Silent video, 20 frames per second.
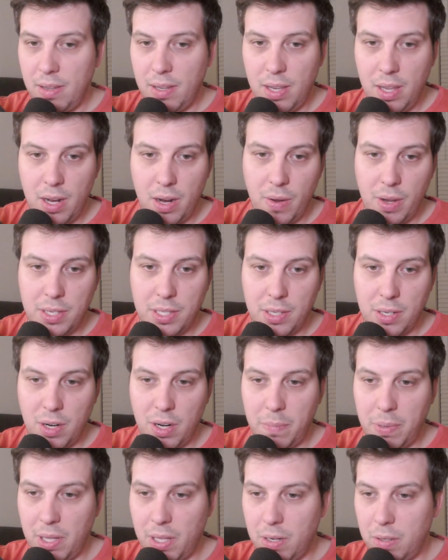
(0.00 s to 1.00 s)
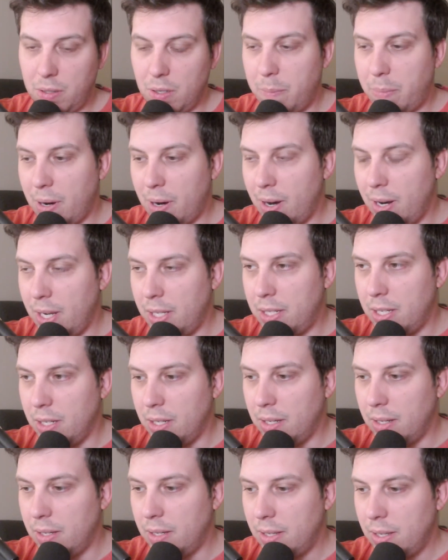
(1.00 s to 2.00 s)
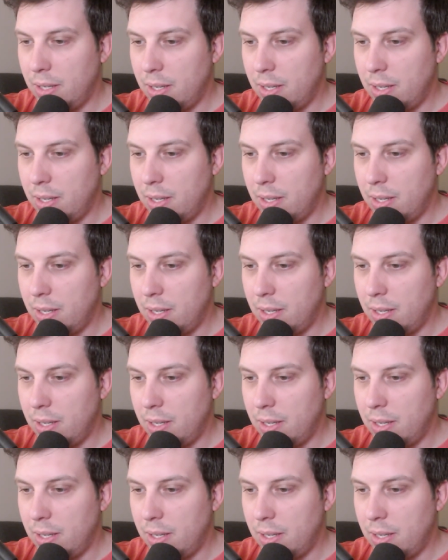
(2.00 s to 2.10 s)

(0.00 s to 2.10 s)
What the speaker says: a certain political party to